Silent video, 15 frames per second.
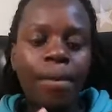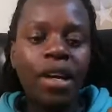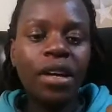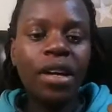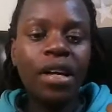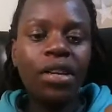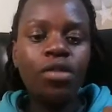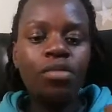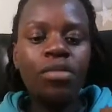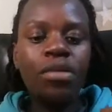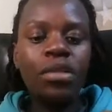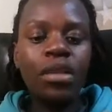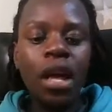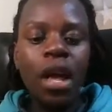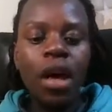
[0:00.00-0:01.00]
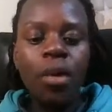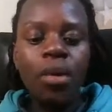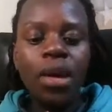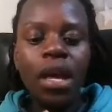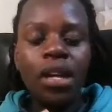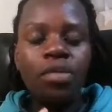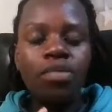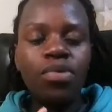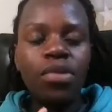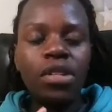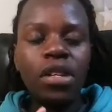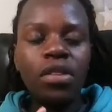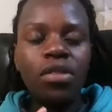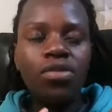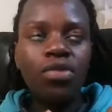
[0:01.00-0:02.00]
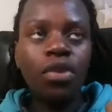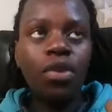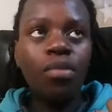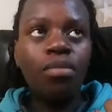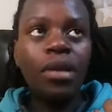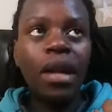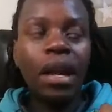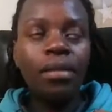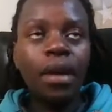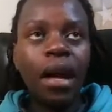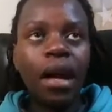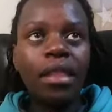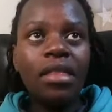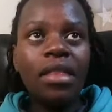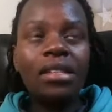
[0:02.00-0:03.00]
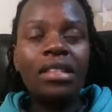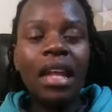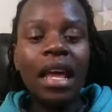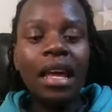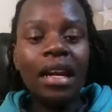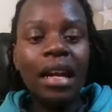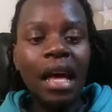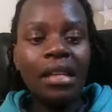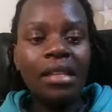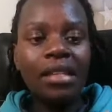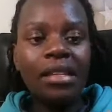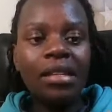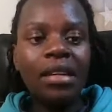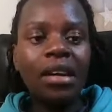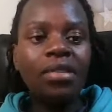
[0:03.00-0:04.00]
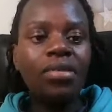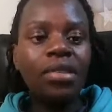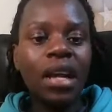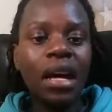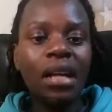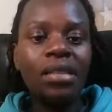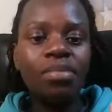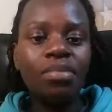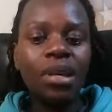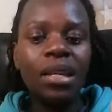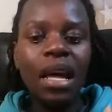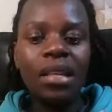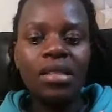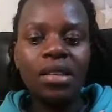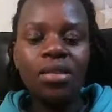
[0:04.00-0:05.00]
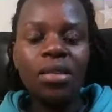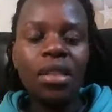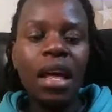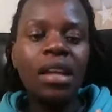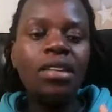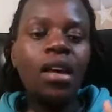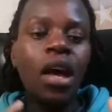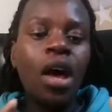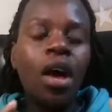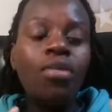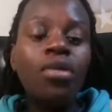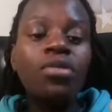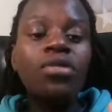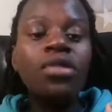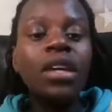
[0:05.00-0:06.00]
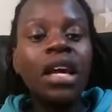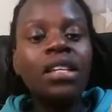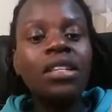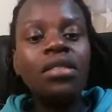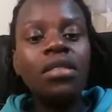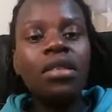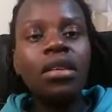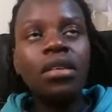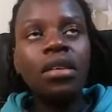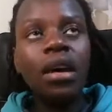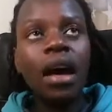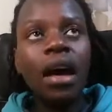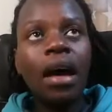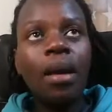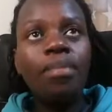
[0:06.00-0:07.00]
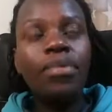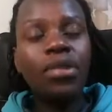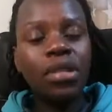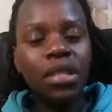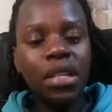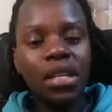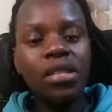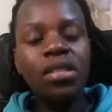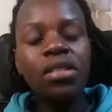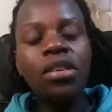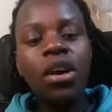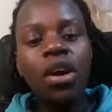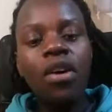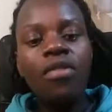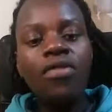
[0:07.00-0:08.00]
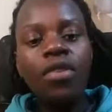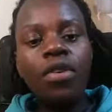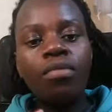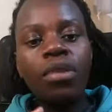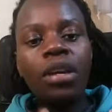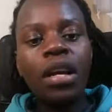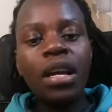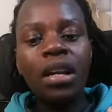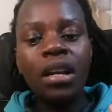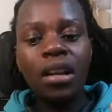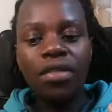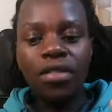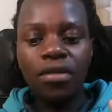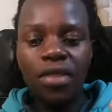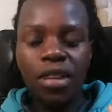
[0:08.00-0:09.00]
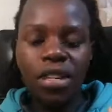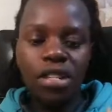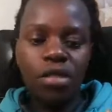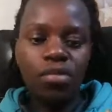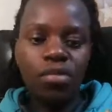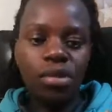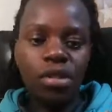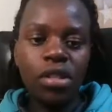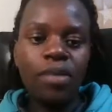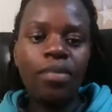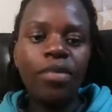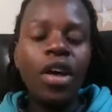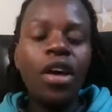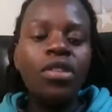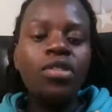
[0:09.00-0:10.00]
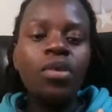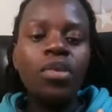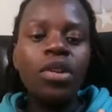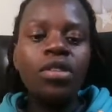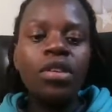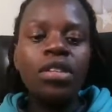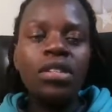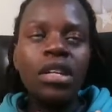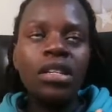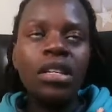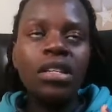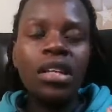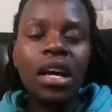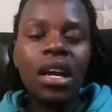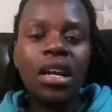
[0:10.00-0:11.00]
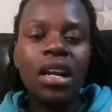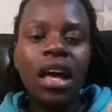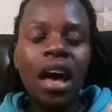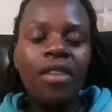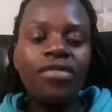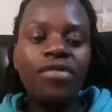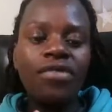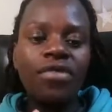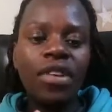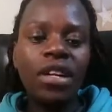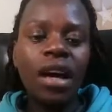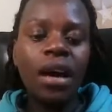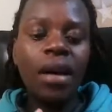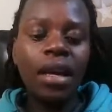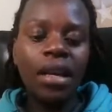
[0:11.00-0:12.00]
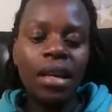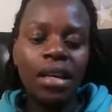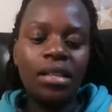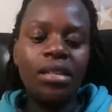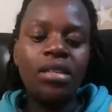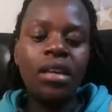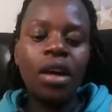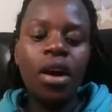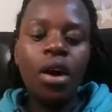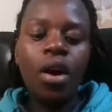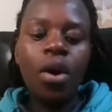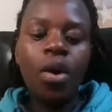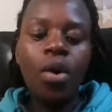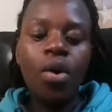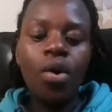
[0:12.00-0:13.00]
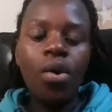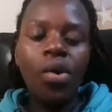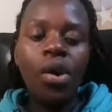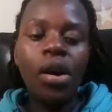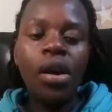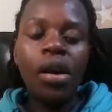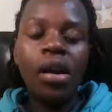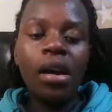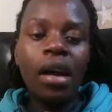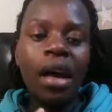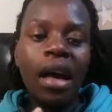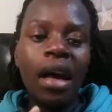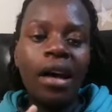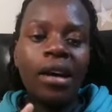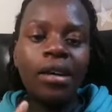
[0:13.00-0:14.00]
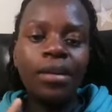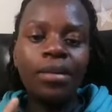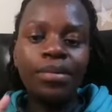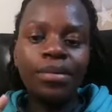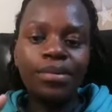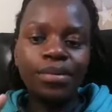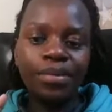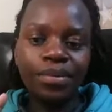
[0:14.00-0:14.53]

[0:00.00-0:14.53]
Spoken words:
legumes. We get proteins from things like nuts, ground nuts, peanuts, and all that. We also get proteins from green leafy vegetables. So we don't necessarily have to feed our kids on animal